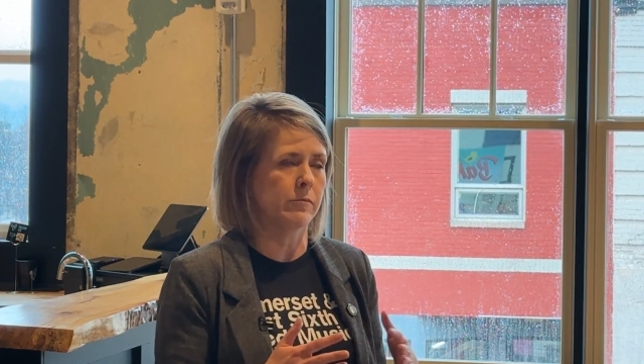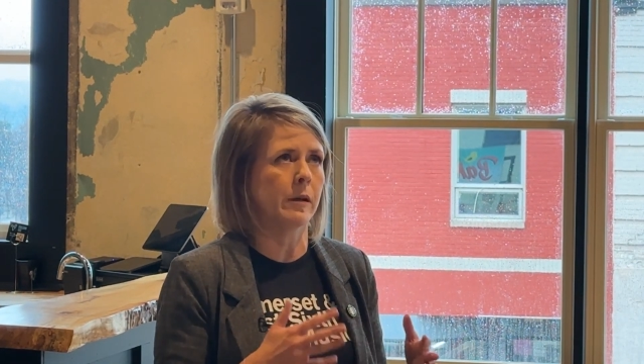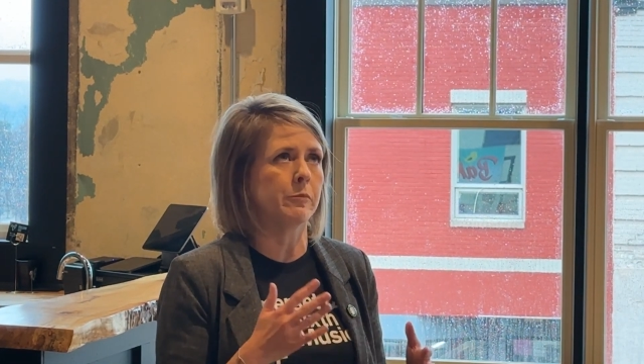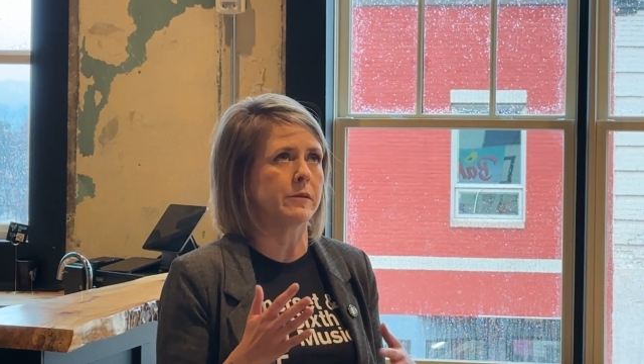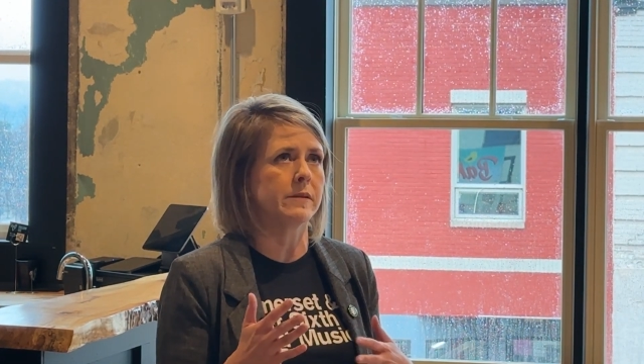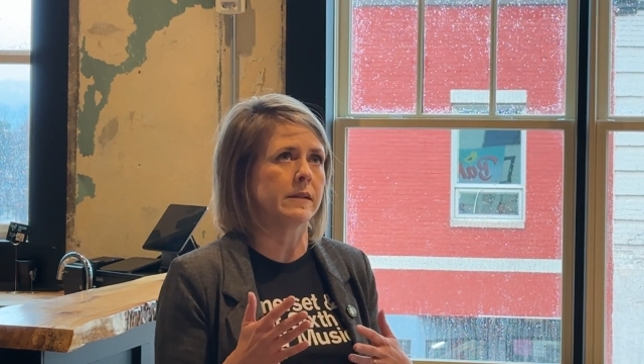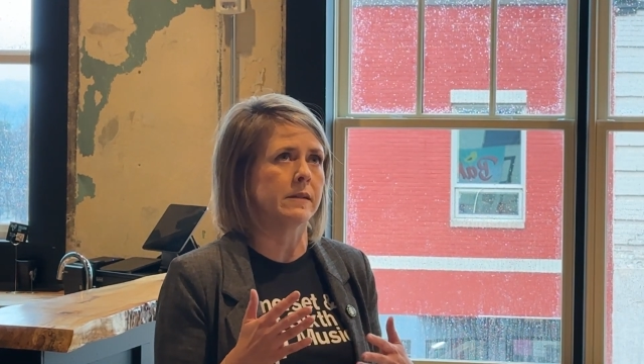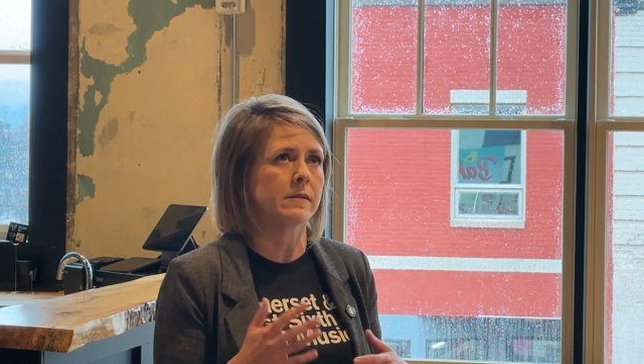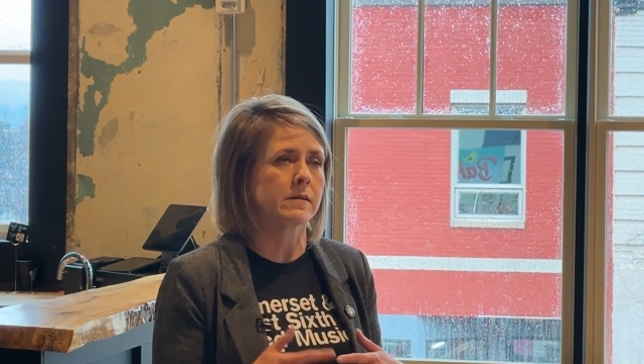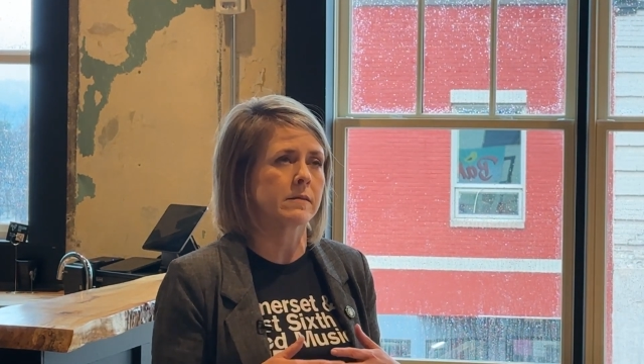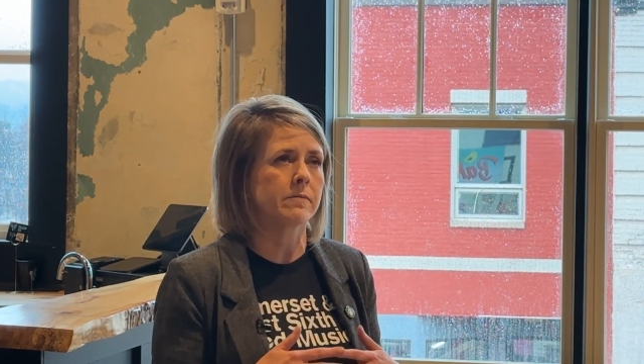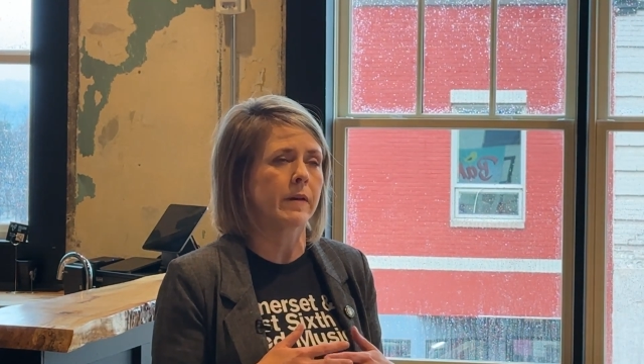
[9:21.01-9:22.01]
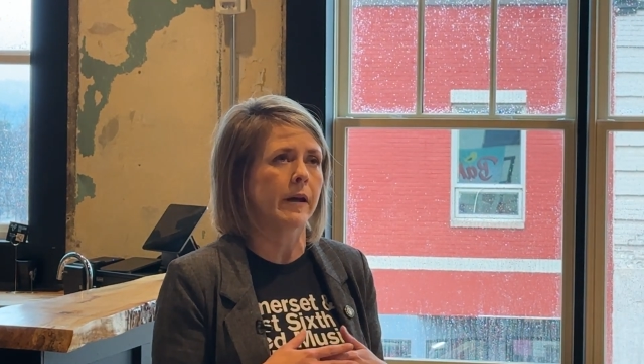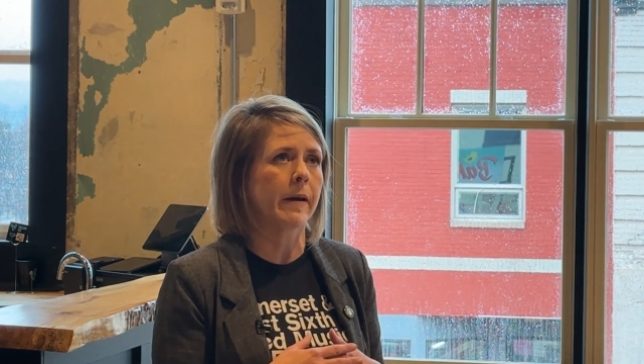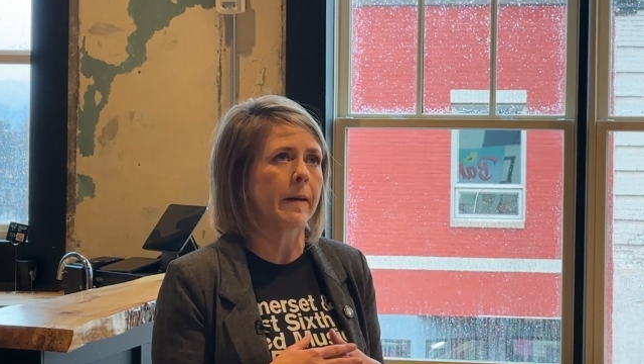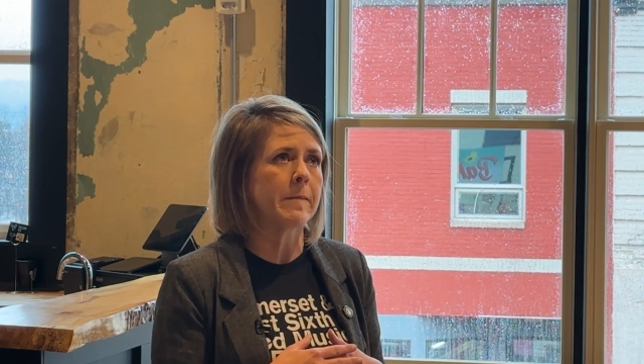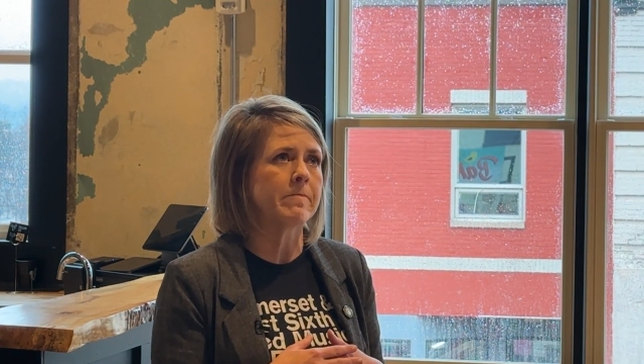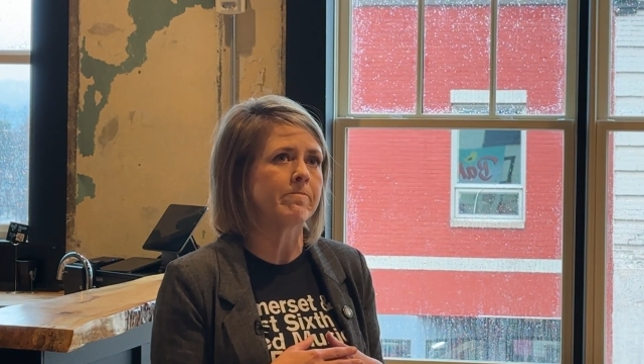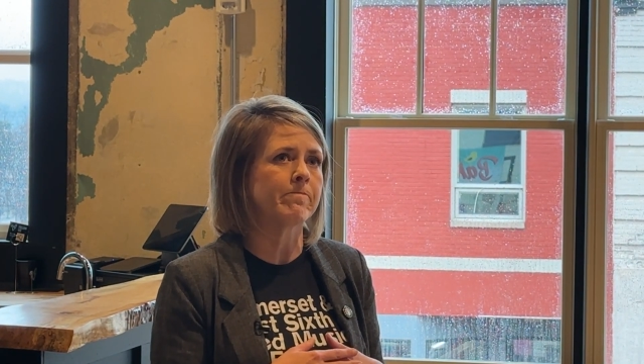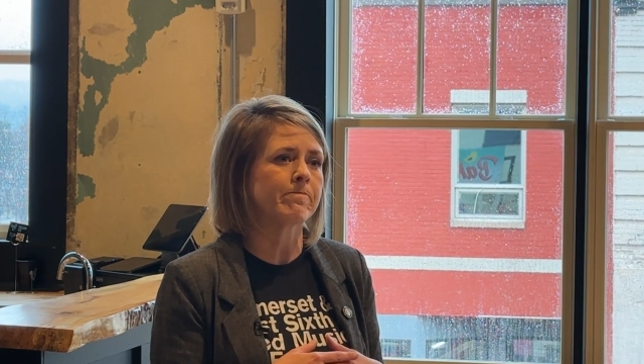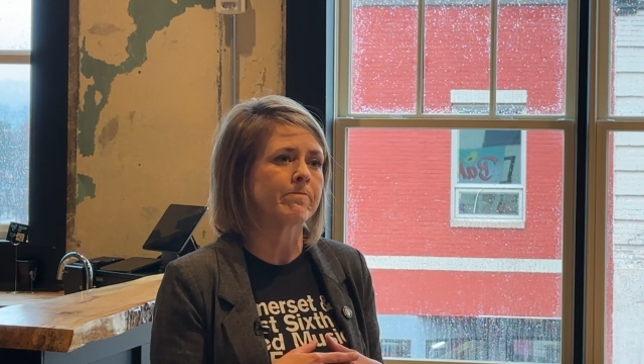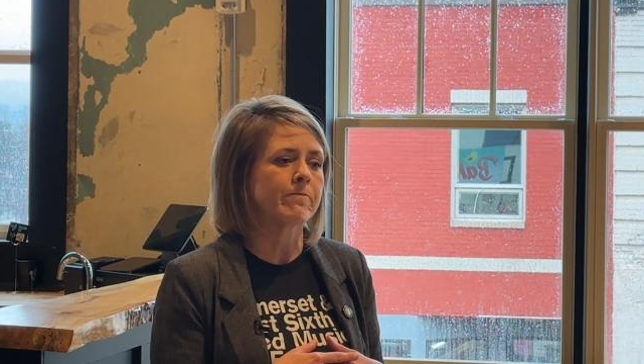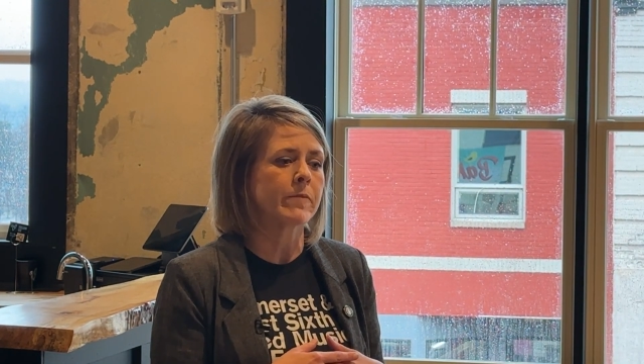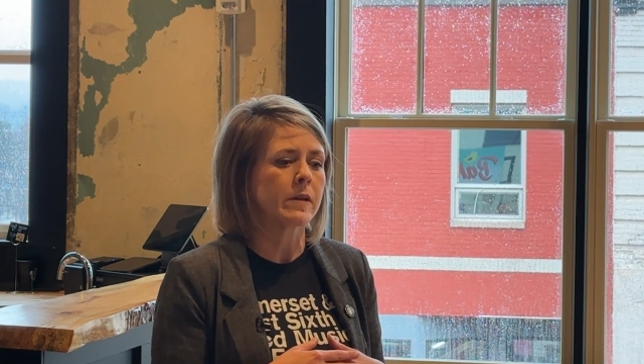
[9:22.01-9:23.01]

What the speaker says: represents the